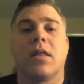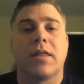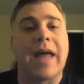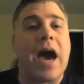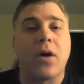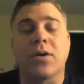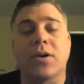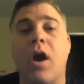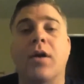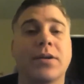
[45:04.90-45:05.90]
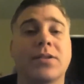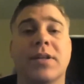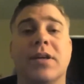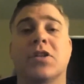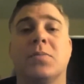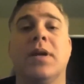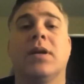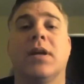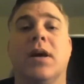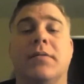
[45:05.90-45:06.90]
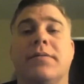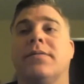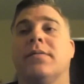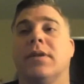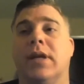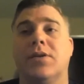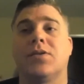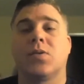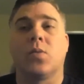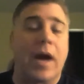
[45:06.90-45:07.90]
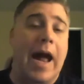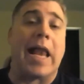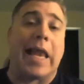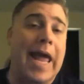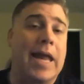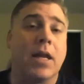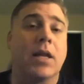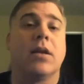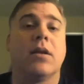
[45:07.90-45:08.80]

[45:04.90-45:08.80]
The outer darkness that they're speaking of is where I landed.